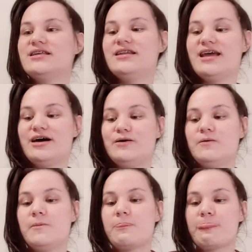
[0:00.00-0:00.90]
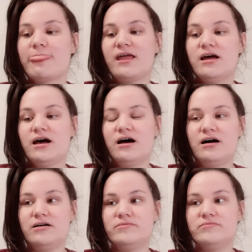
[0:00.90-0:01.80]
Now,
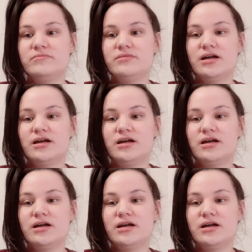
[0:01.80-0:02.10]
I'm